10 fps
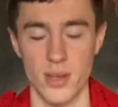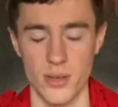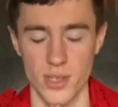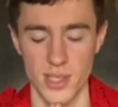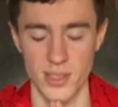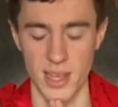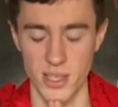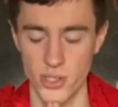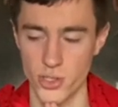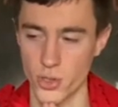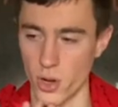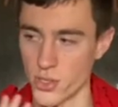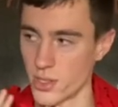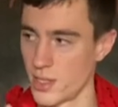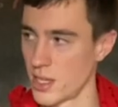There's an intelligence
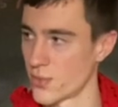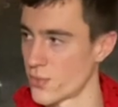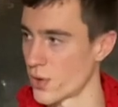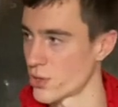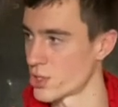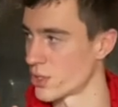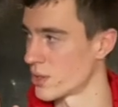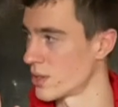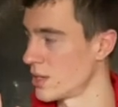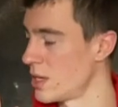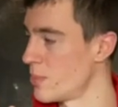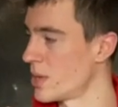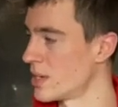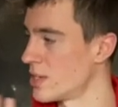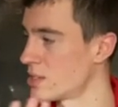constantly in function,
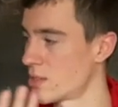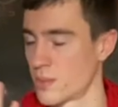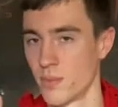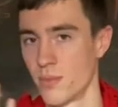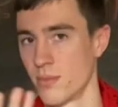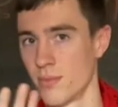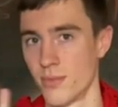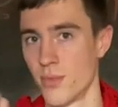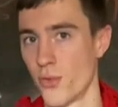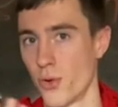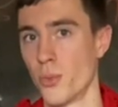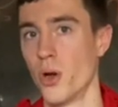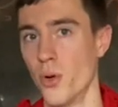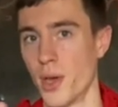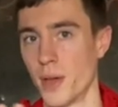keeping this from
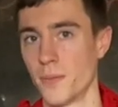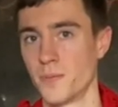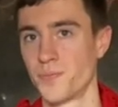going,